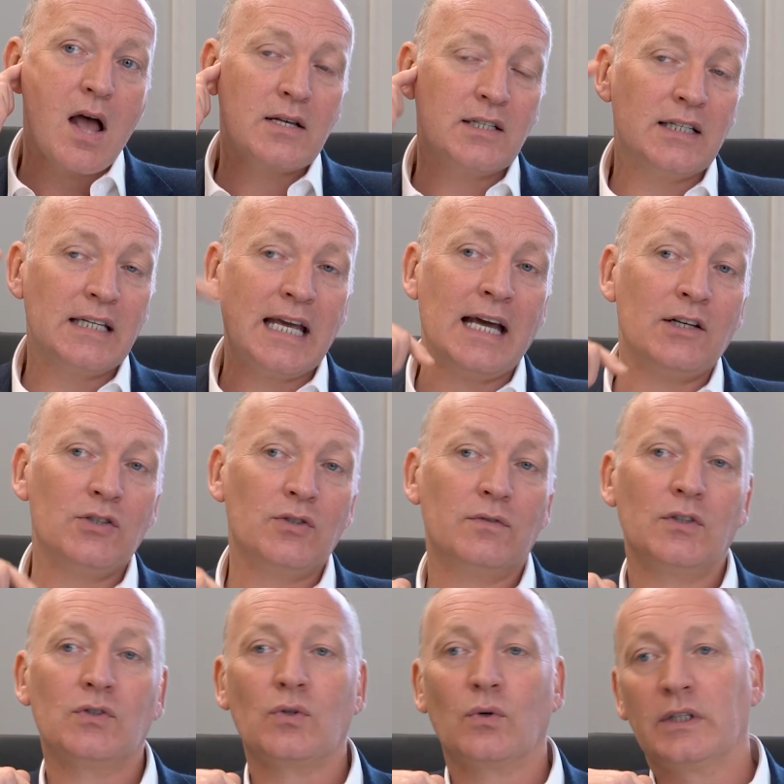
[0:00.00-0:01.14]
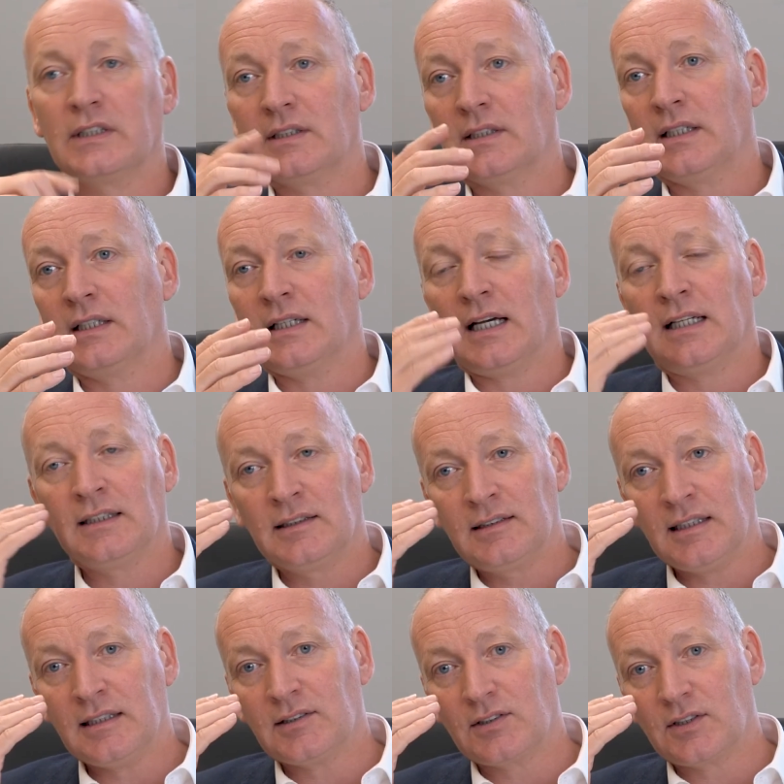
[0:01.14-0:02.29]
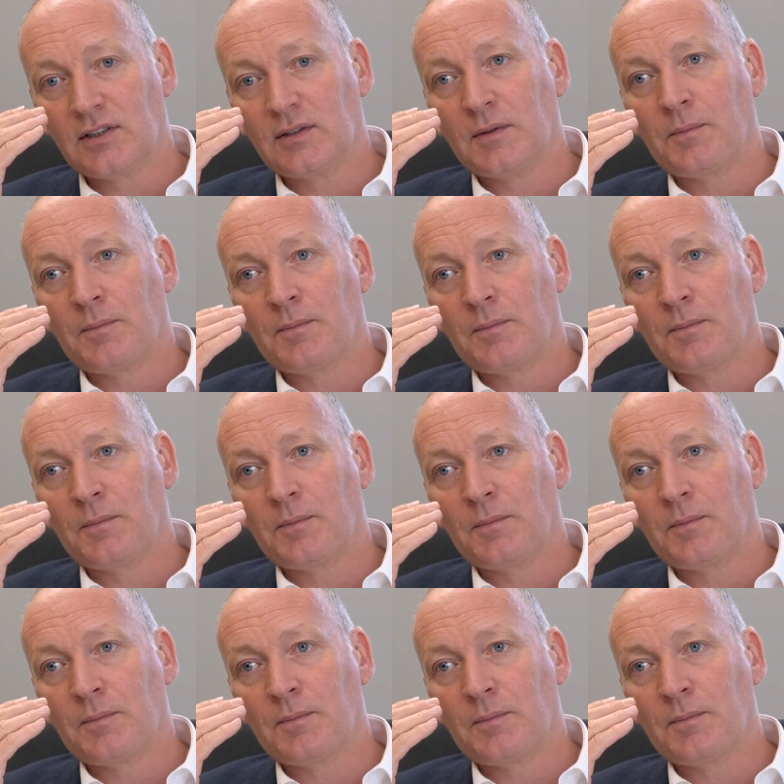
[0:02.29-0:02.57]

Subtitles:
to the edge of the joint. And the disc